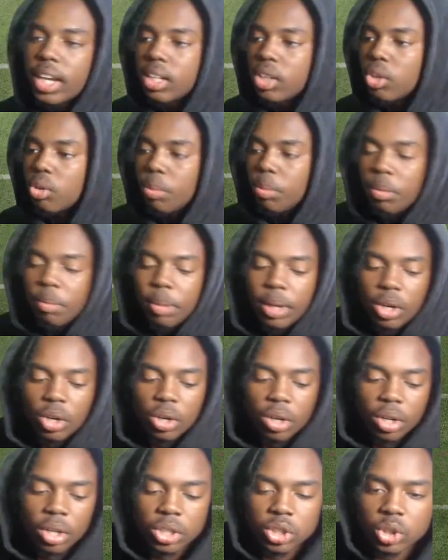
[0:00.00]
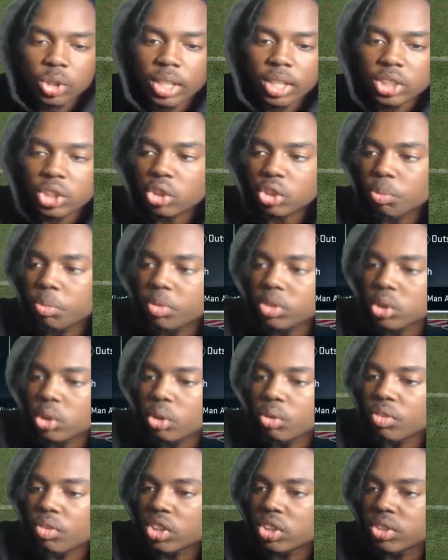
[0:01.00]
a little bit better. So let's show
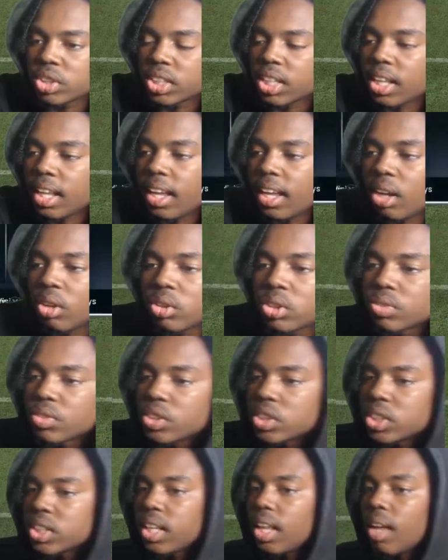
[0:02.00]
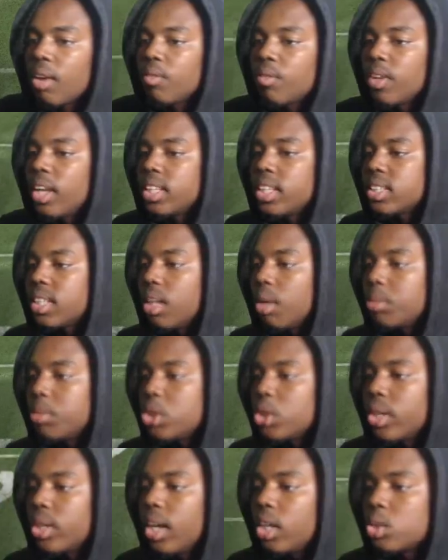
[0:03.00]
you versus clouds. Versus cloud flats. Now I'm going to
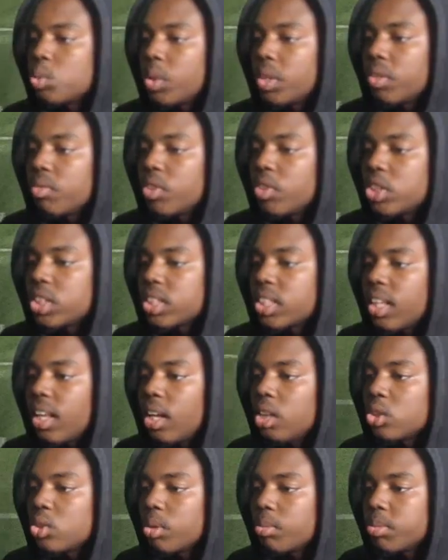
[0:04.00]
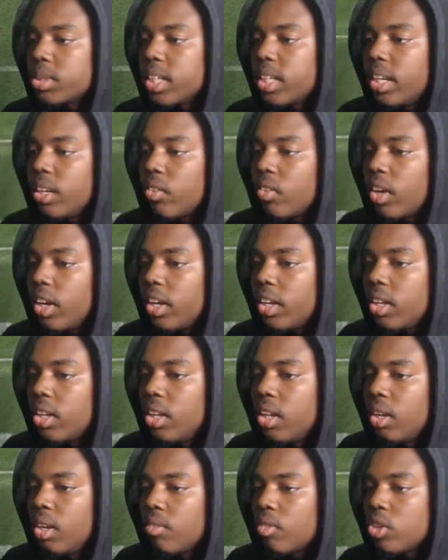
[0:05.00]
show you guys what versus clouds, what I'm saying, right?
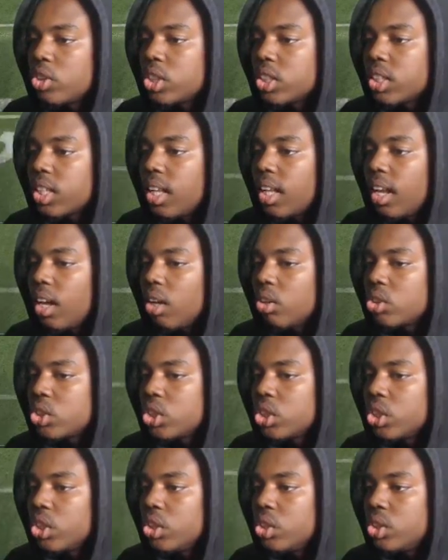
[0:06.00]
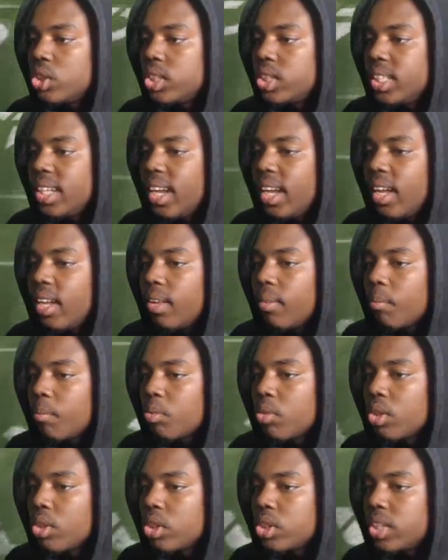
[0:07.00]
Versus clouds, you see that?
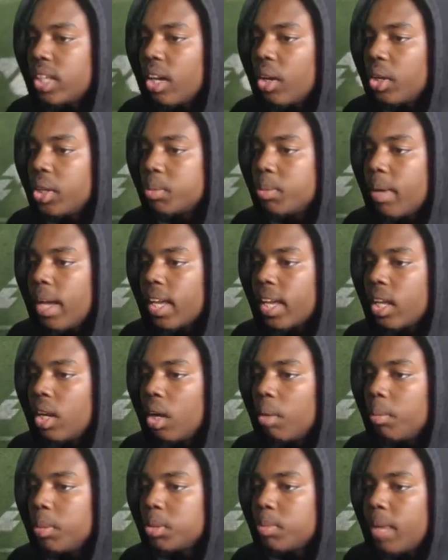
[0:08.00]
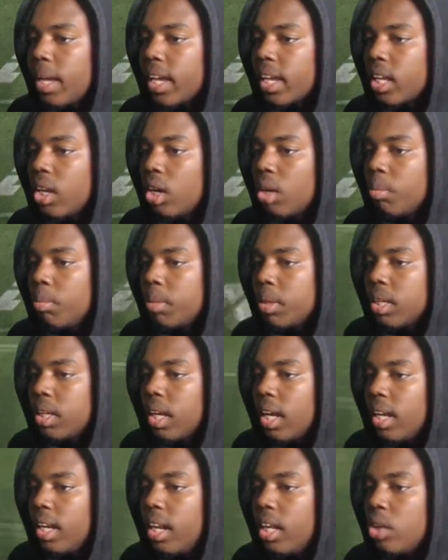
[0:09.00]
See how he's backing up? He's backing up,
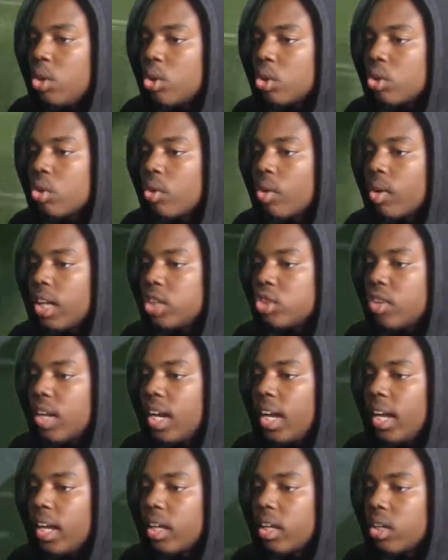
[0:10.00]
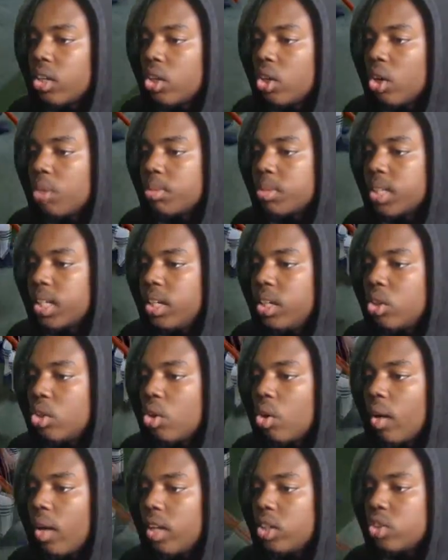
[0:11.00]
and then you could throw that drag. You know what I'm saying? You
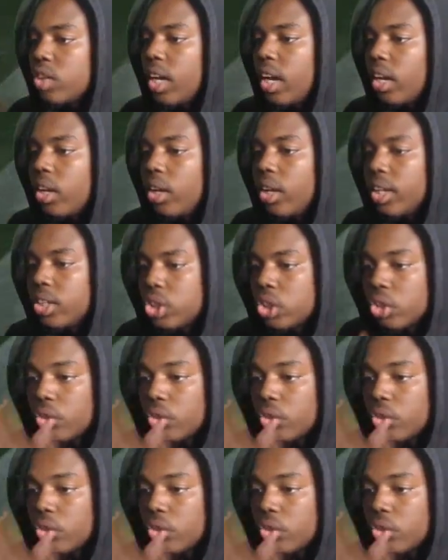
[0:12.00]
throw that drag, you get your